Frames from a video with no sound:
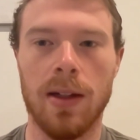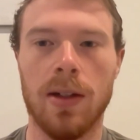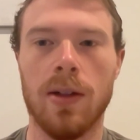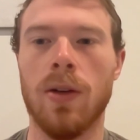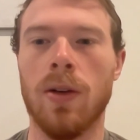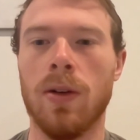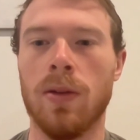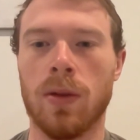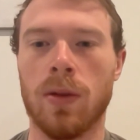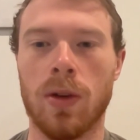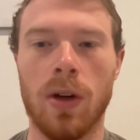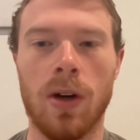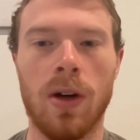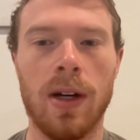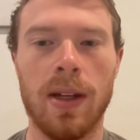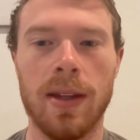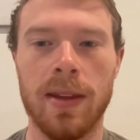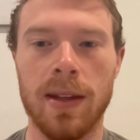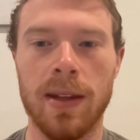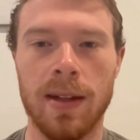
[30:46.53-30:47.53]
overall,
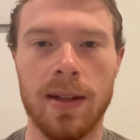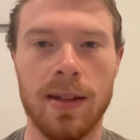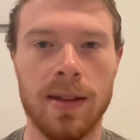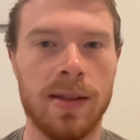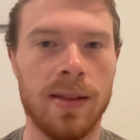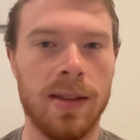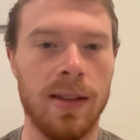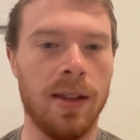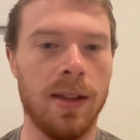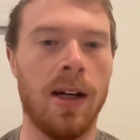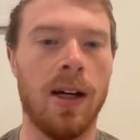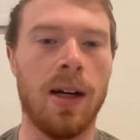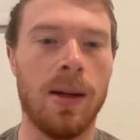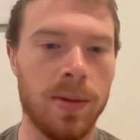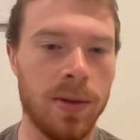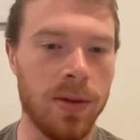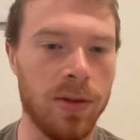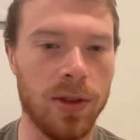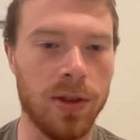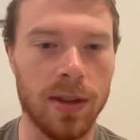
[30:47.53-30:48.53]
I think CLOBs
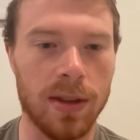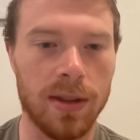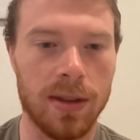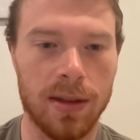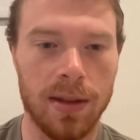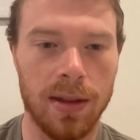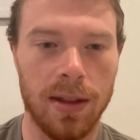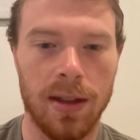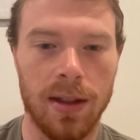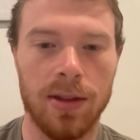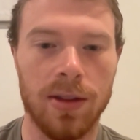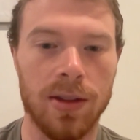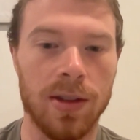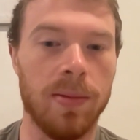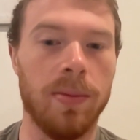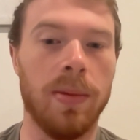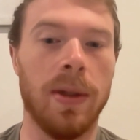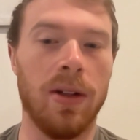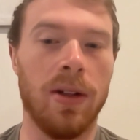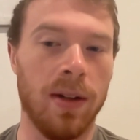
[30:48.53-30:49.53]
are just
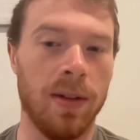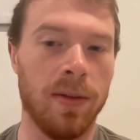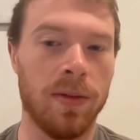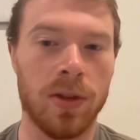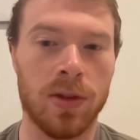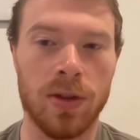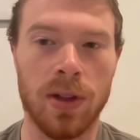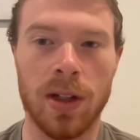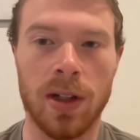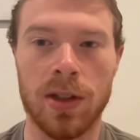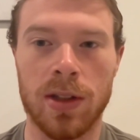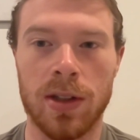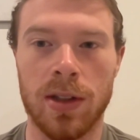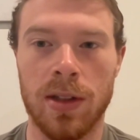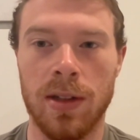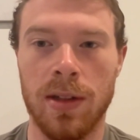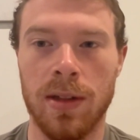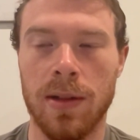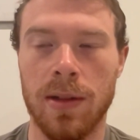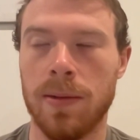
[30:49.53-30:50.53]
better infrastructure.